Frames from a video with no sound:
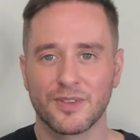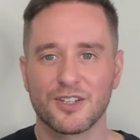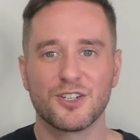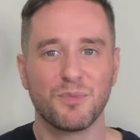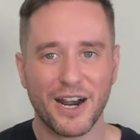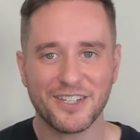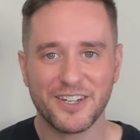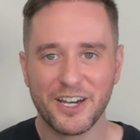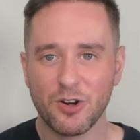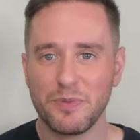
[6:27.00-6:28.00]
Some brands in
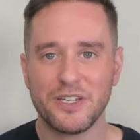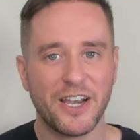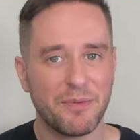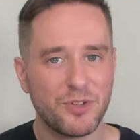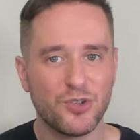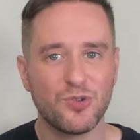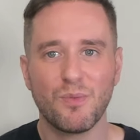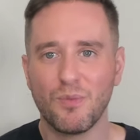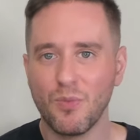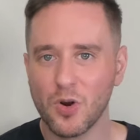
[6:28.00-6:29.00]
here would be Tamdu,
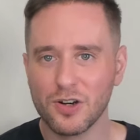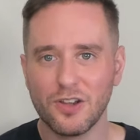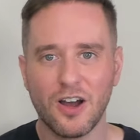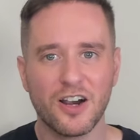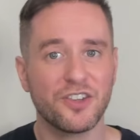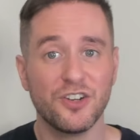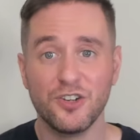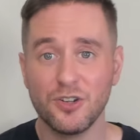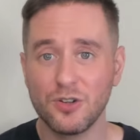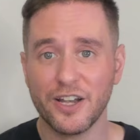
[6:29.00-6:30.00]
Mortlach, the
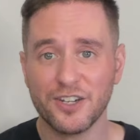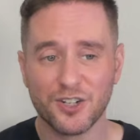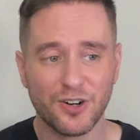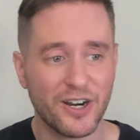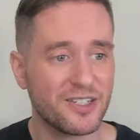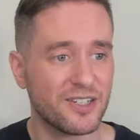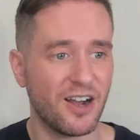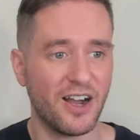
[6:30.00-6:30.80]
New Glen Turrets,